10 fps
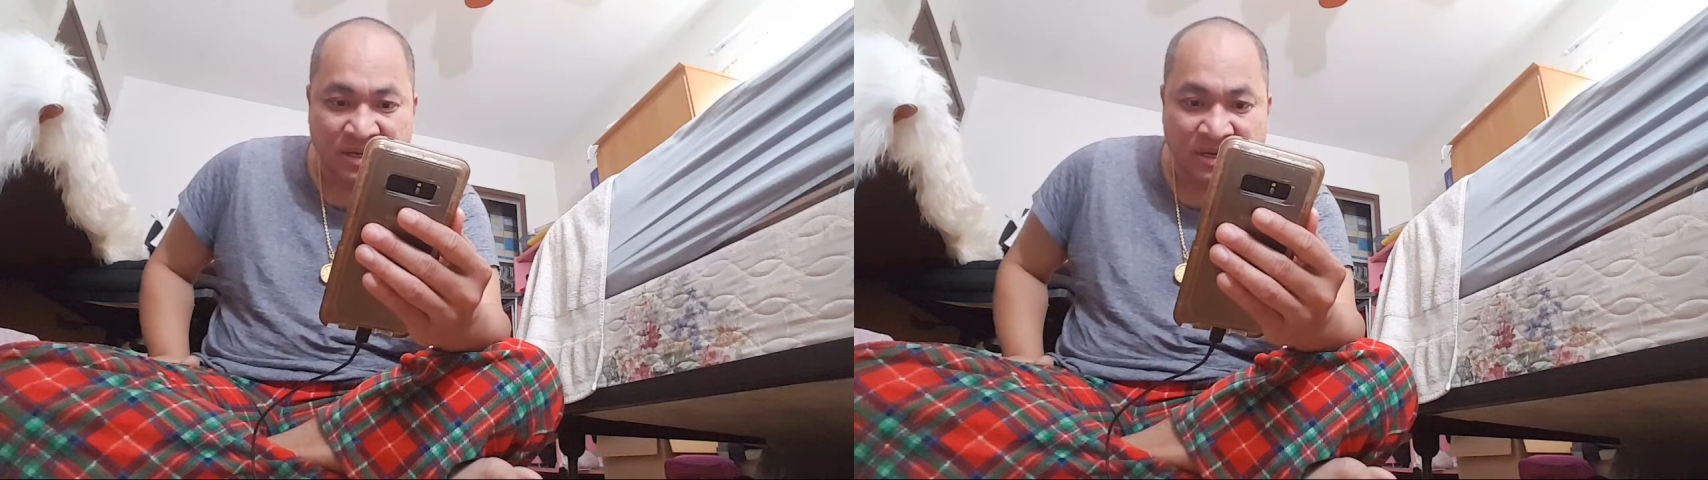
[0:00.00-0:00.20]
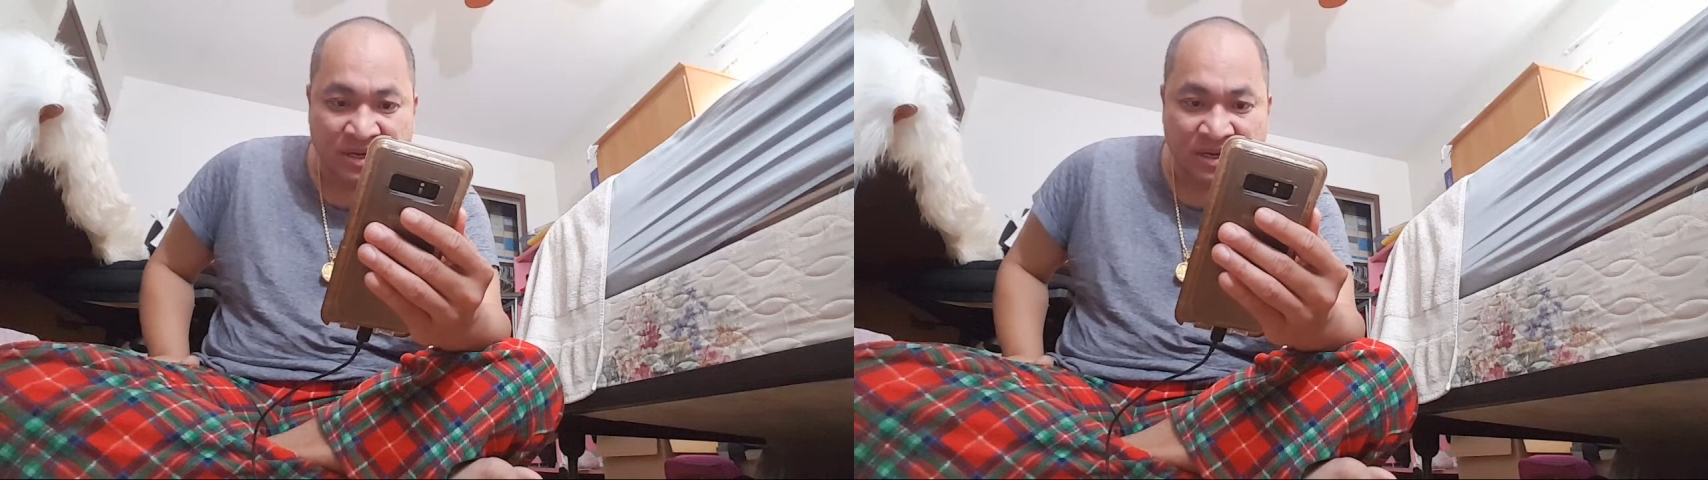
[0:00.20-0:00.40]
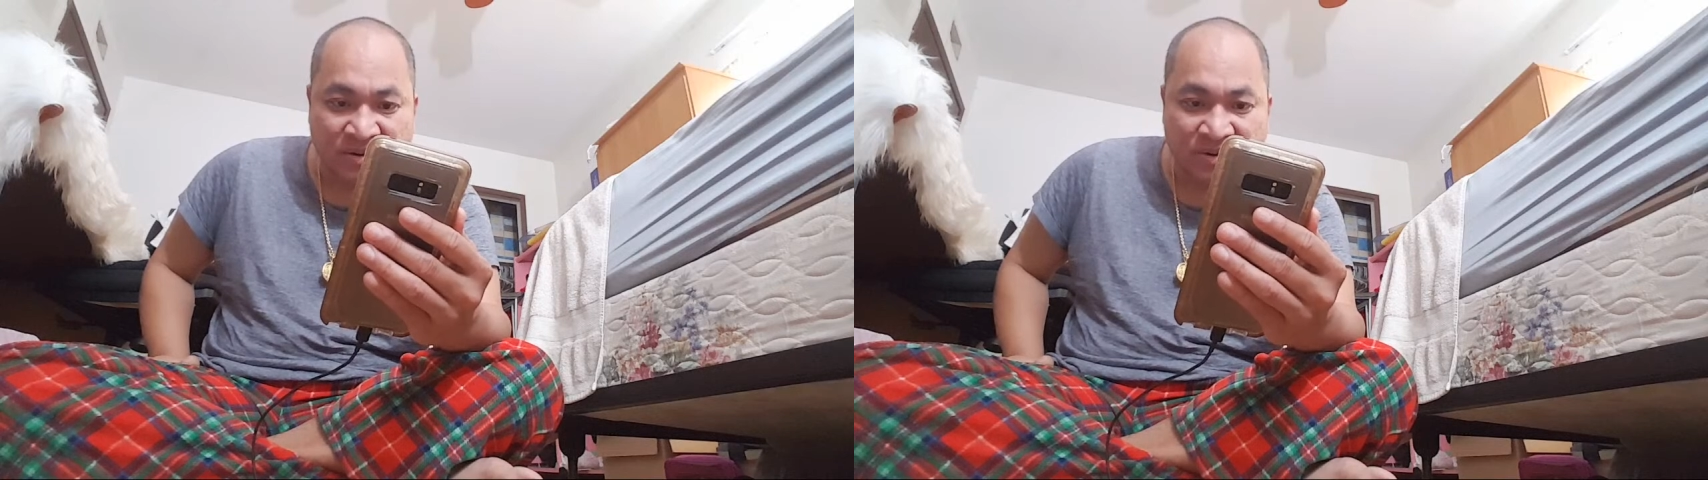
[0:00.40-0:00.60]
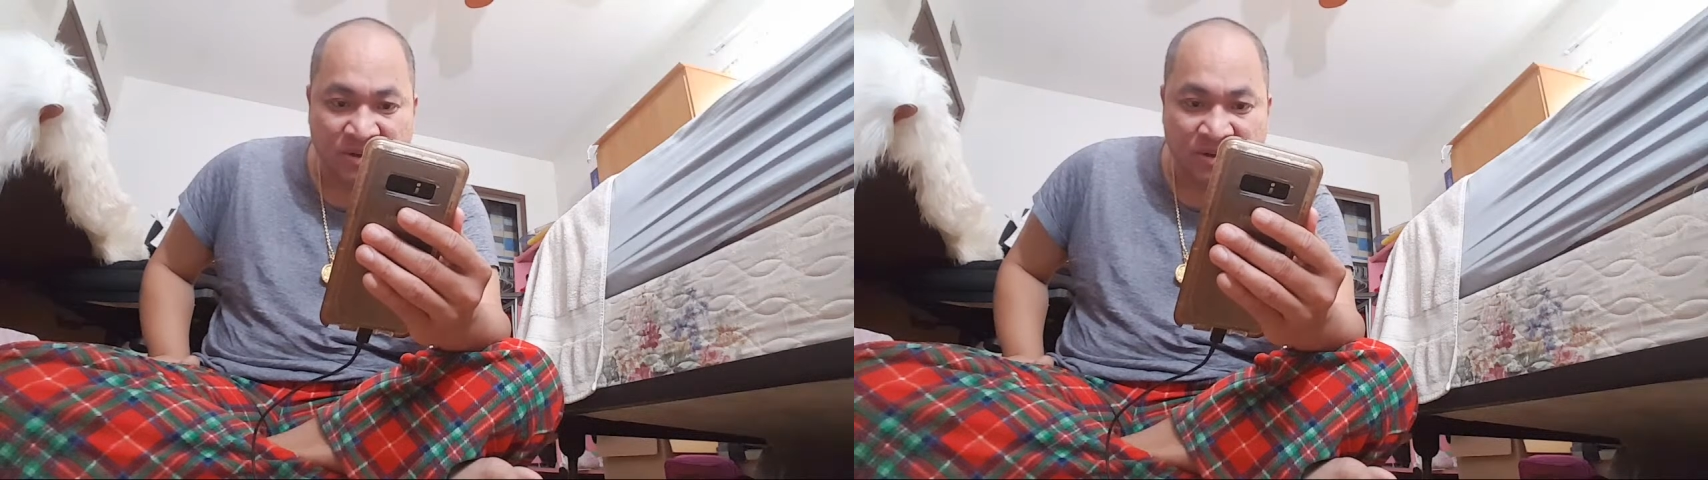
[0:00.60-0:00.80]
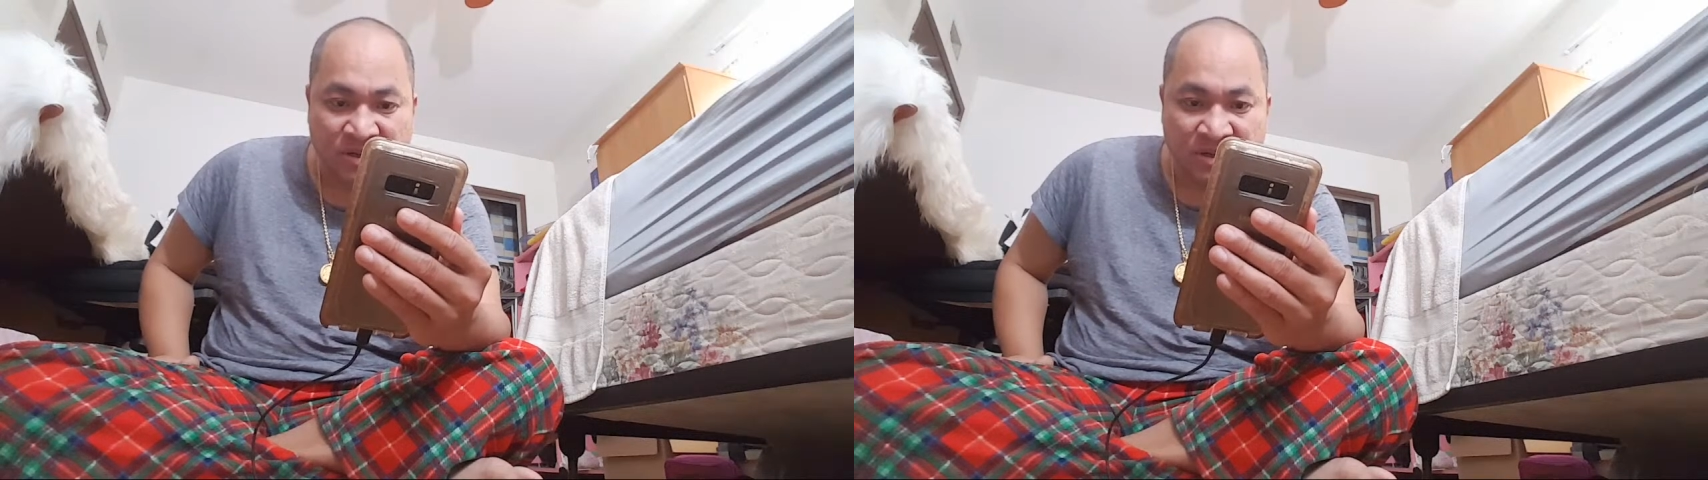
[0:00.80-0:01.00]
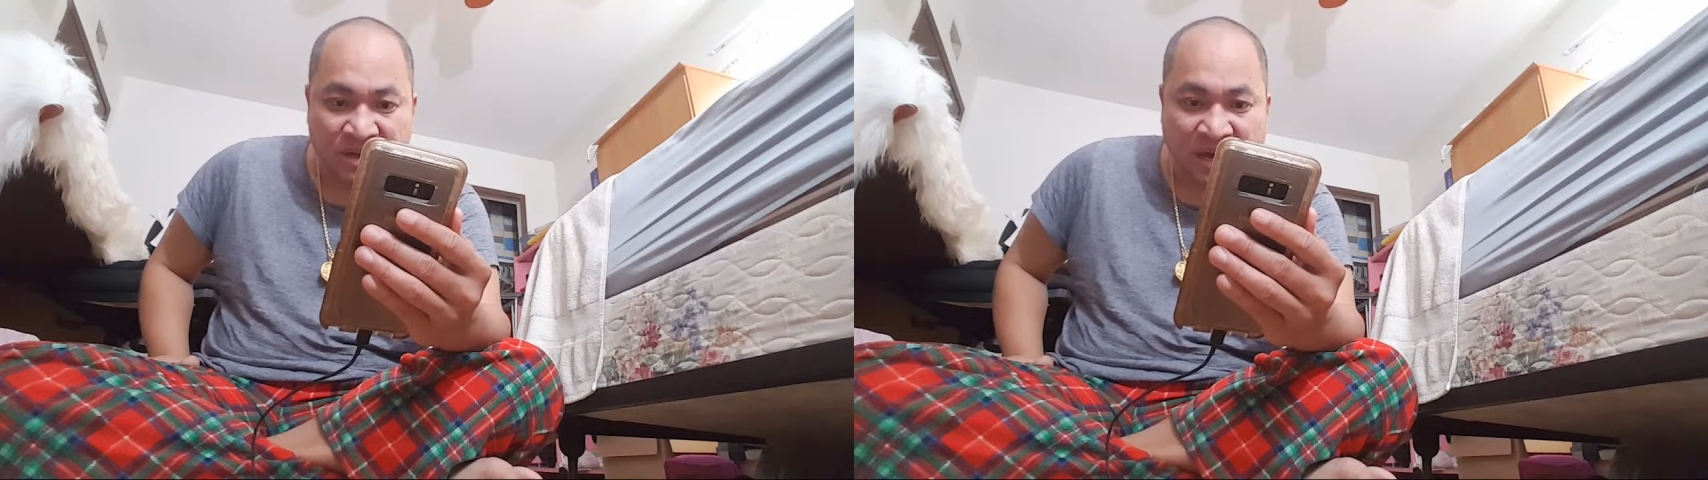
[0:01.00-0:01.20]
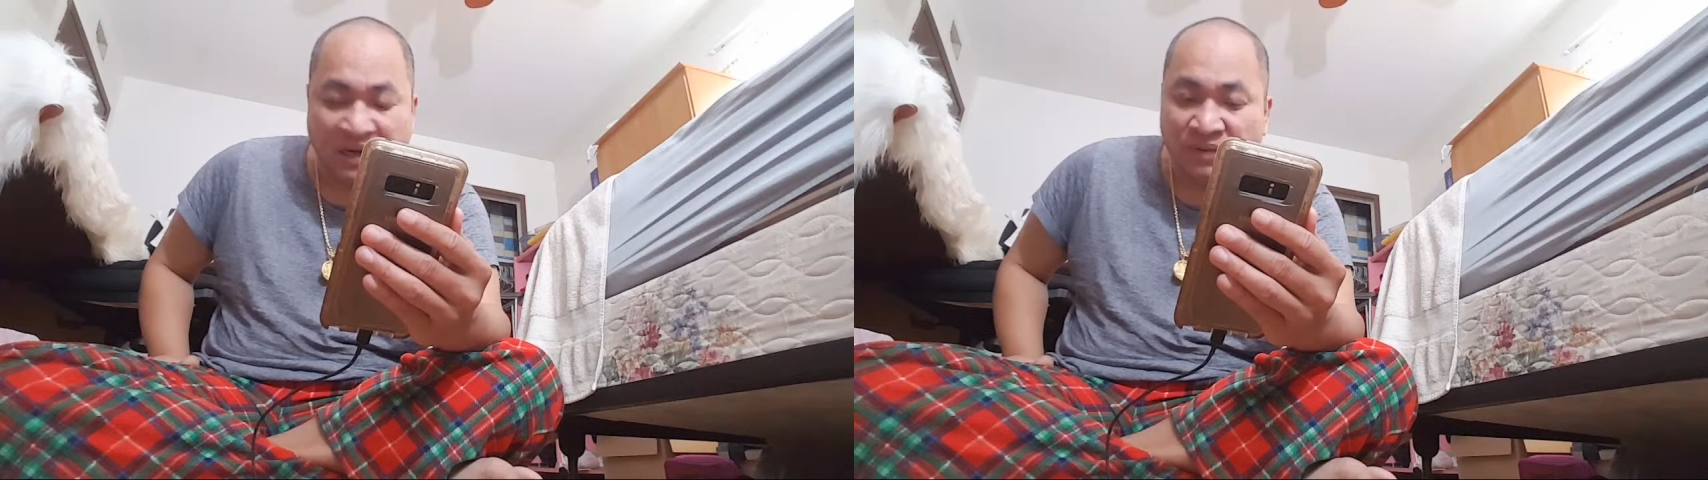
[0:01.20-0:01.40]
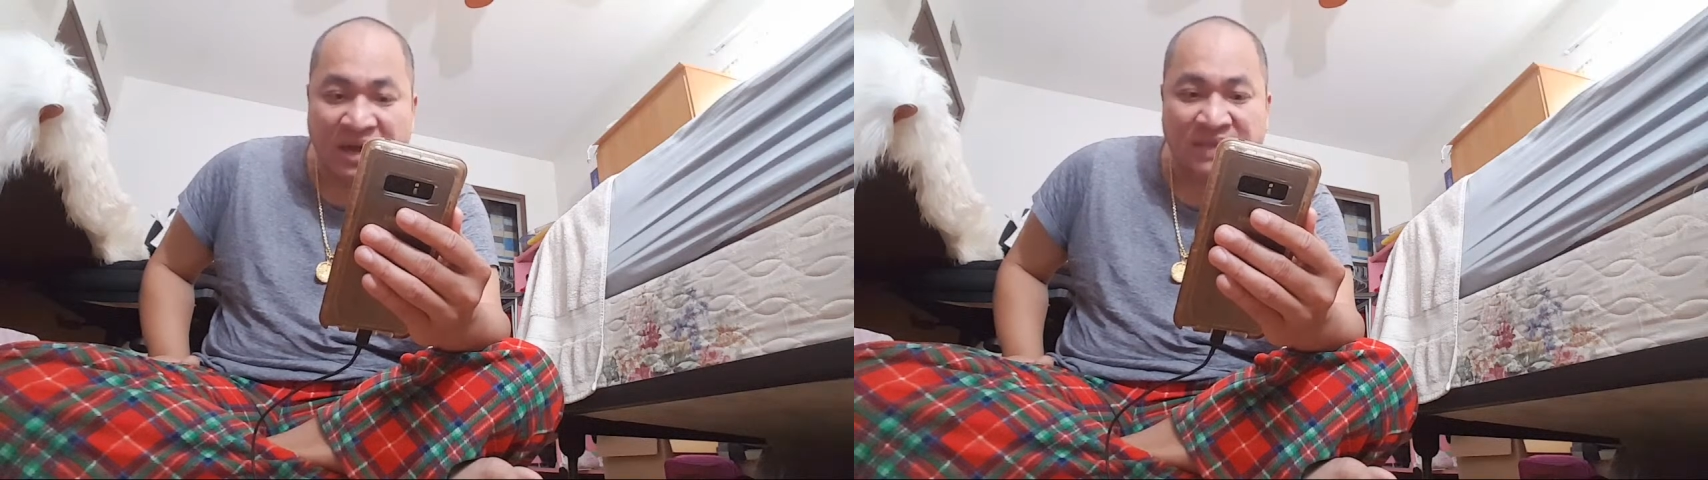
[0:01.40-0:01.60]
You know.
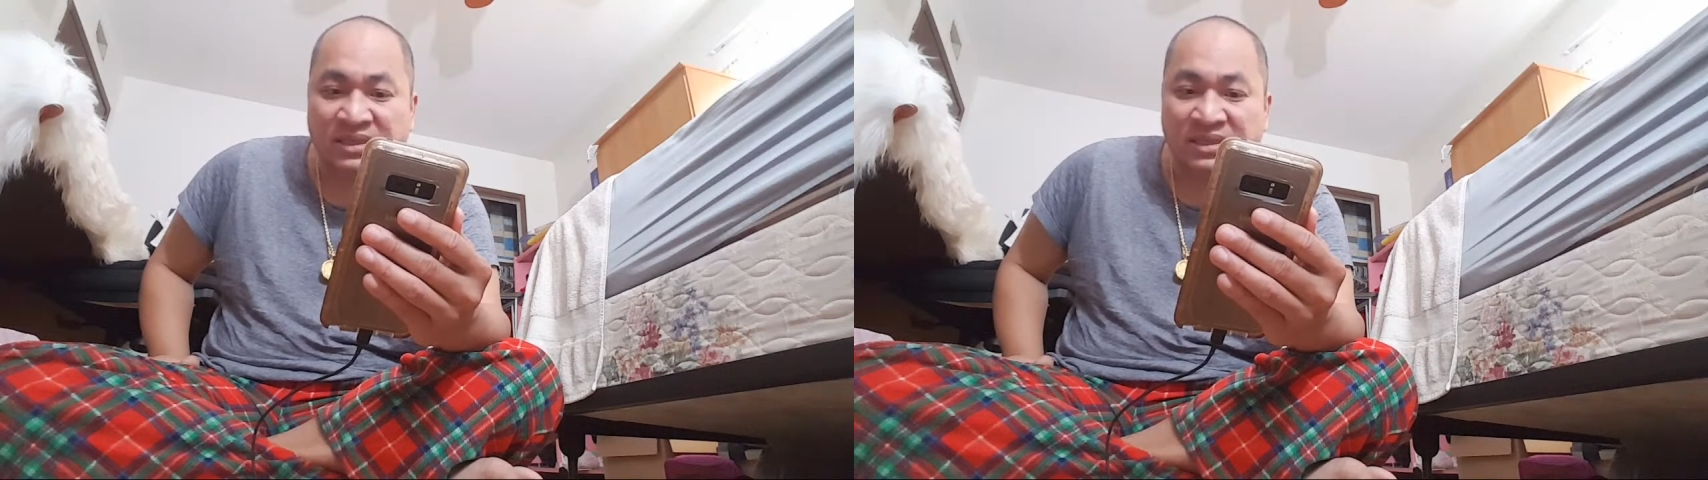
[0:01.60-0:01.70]
Otherwise,